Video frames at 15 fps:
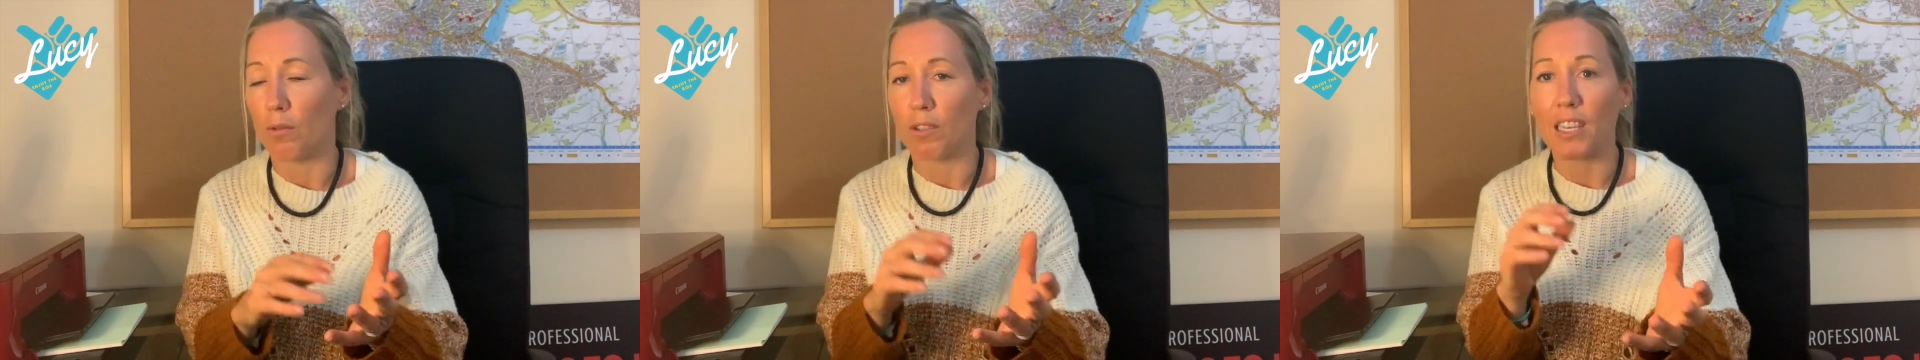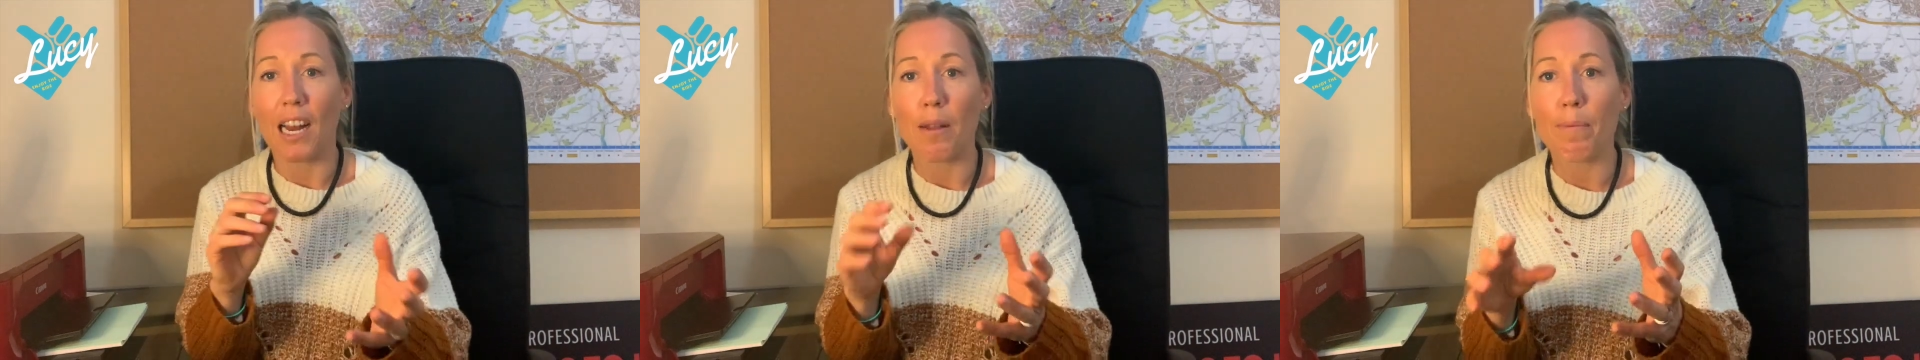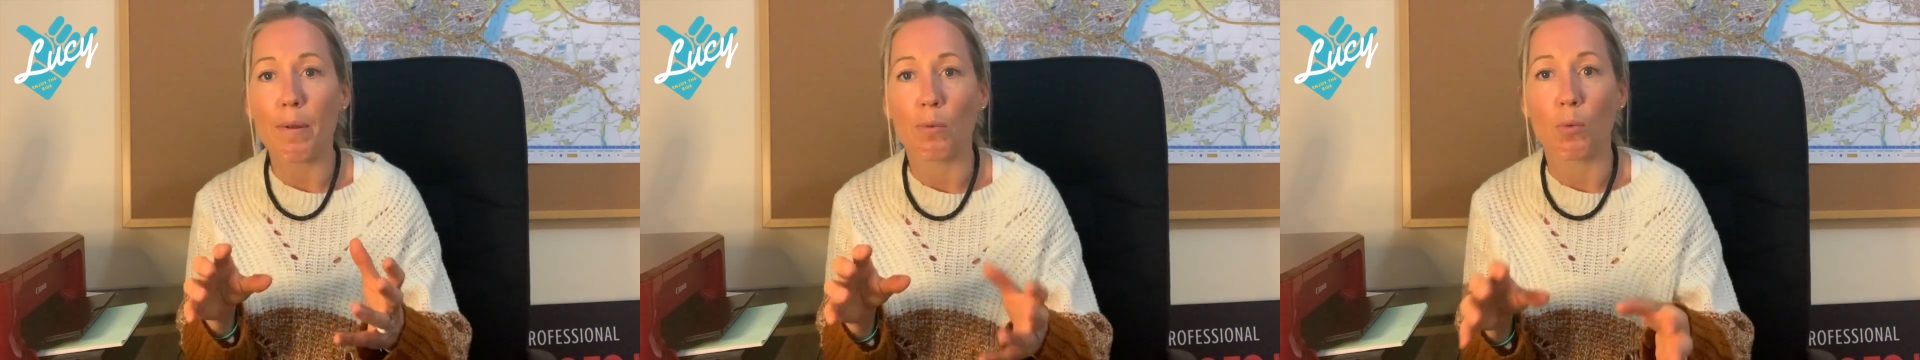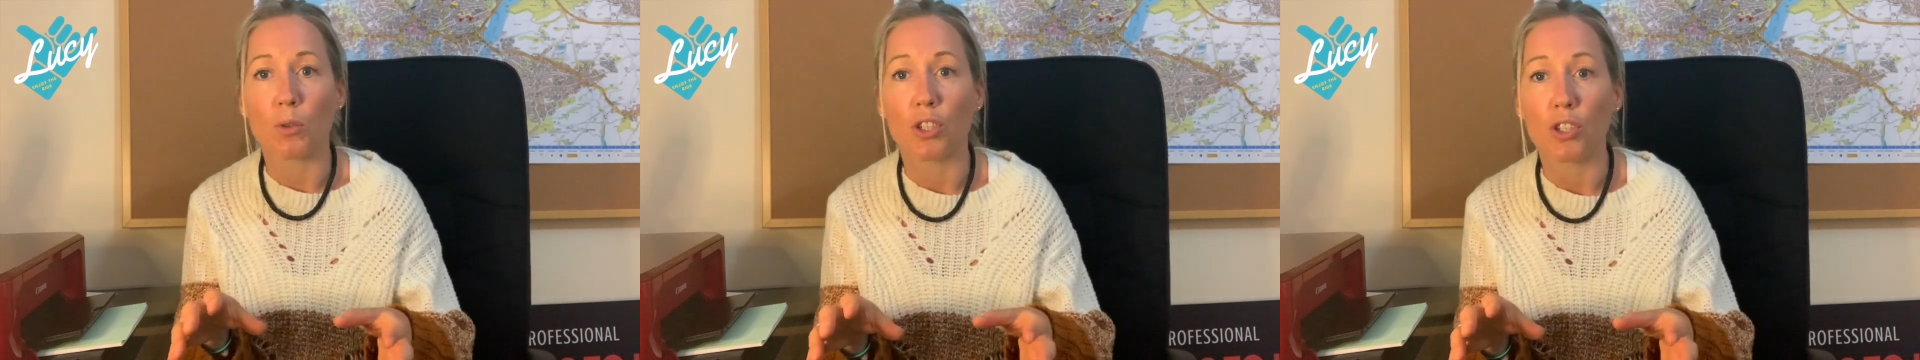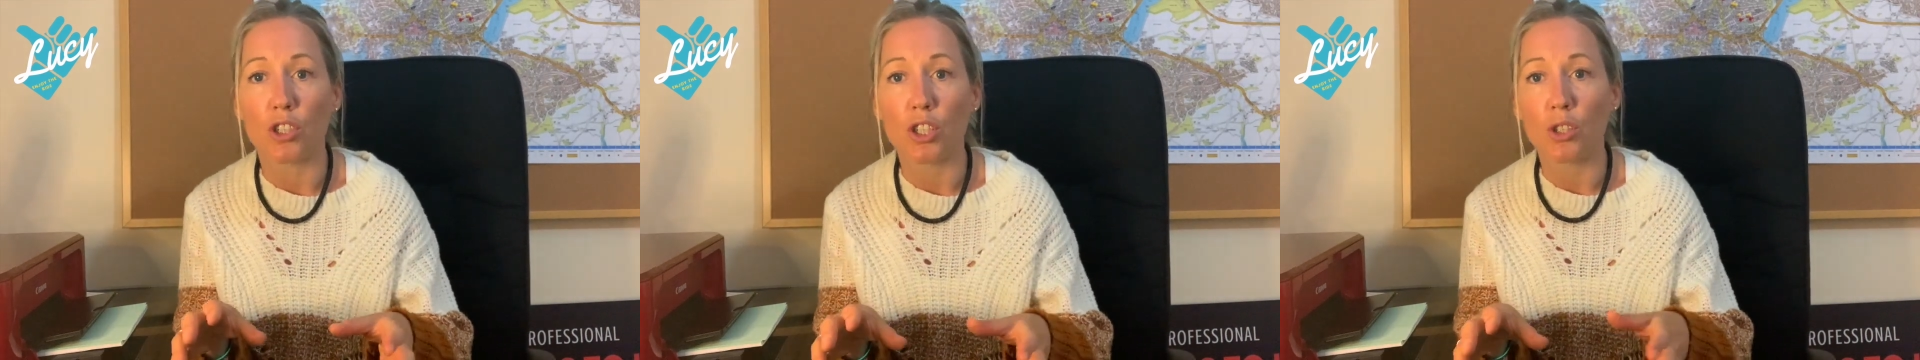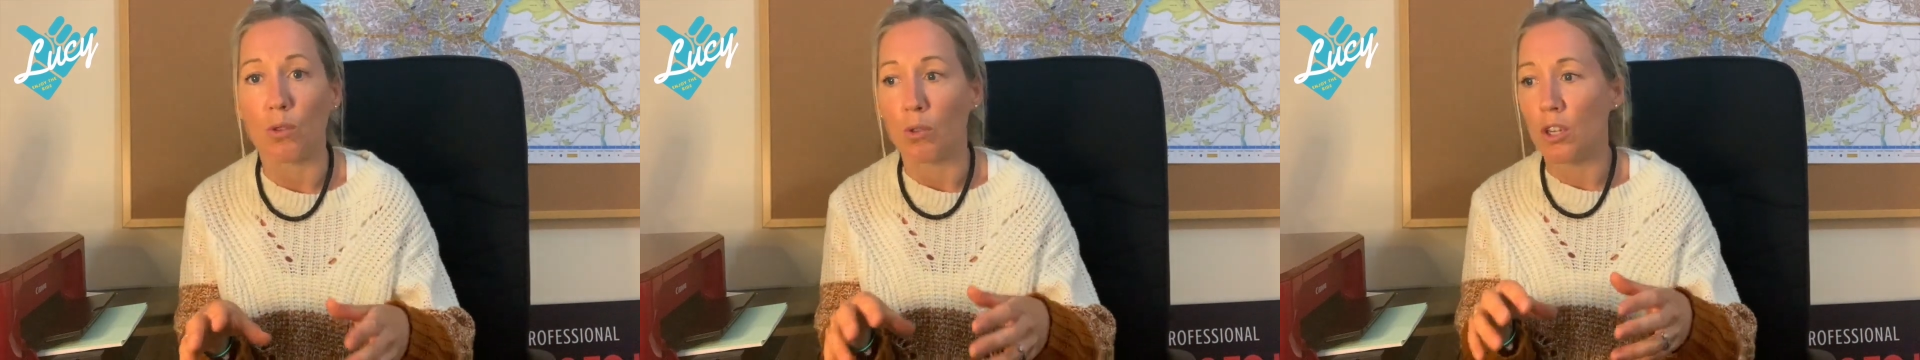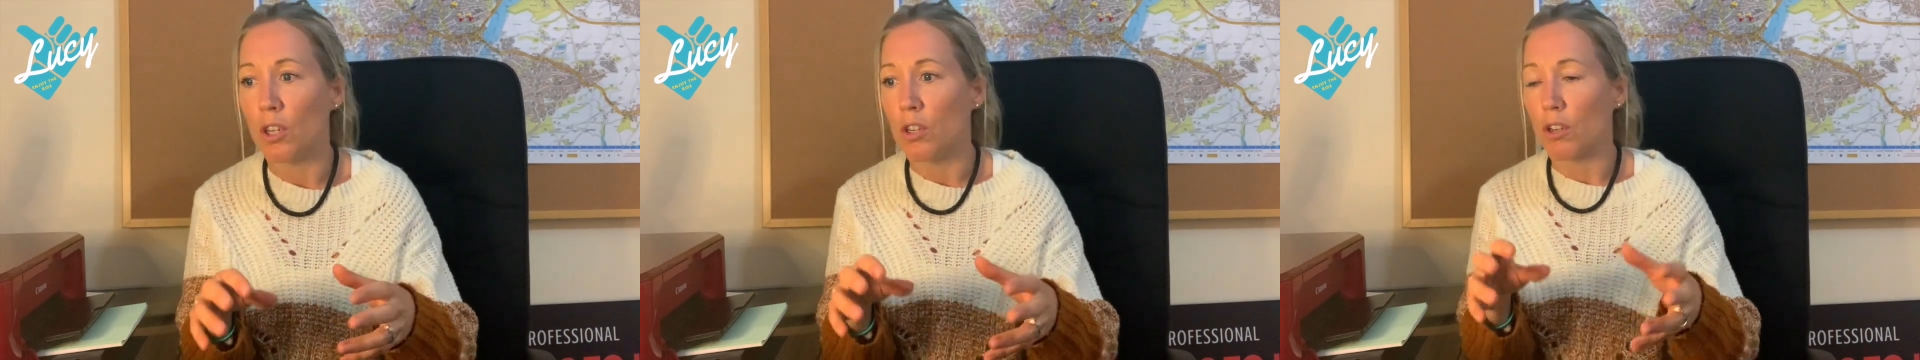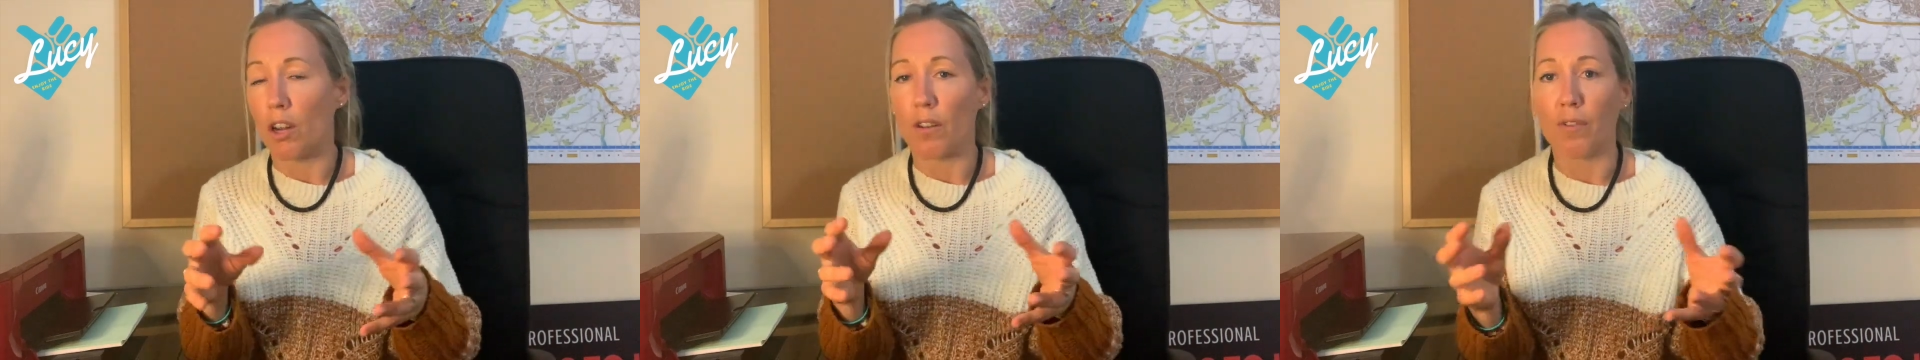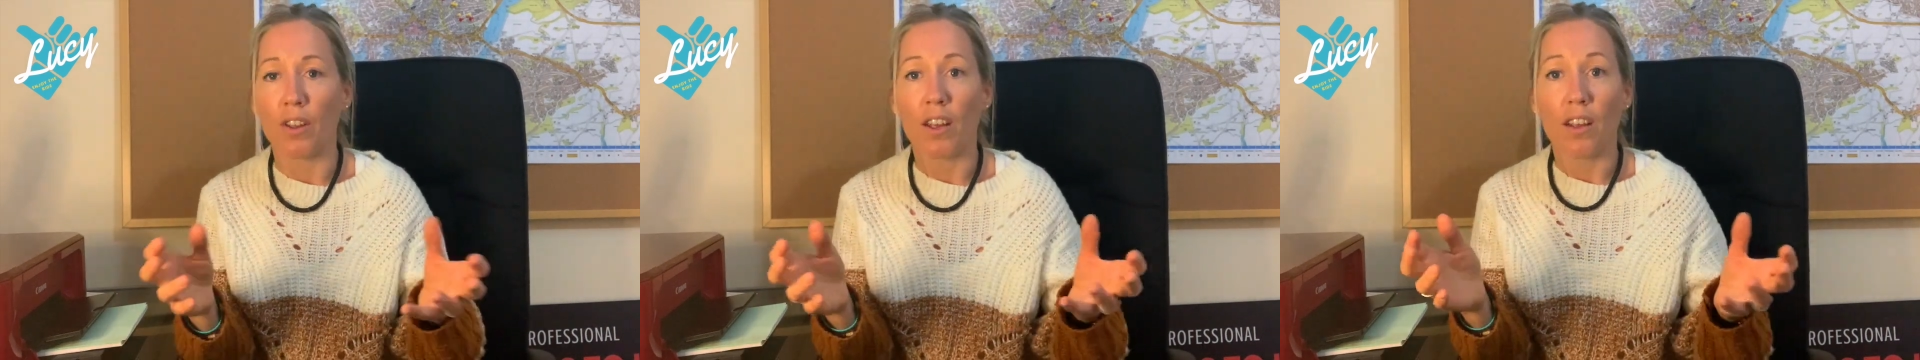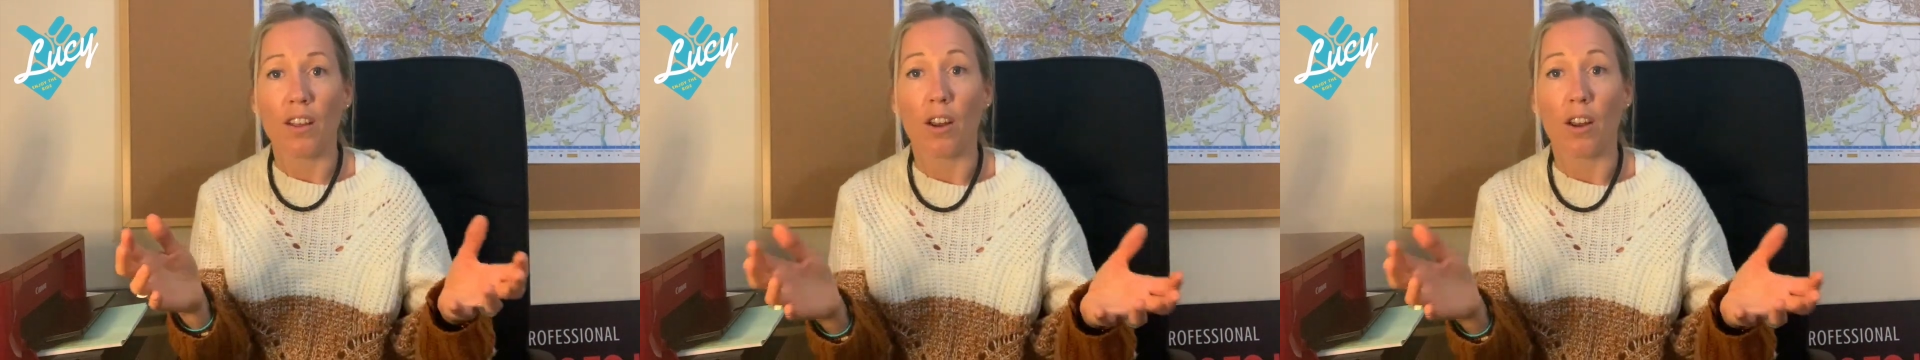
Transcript: telling people what you do, kind of,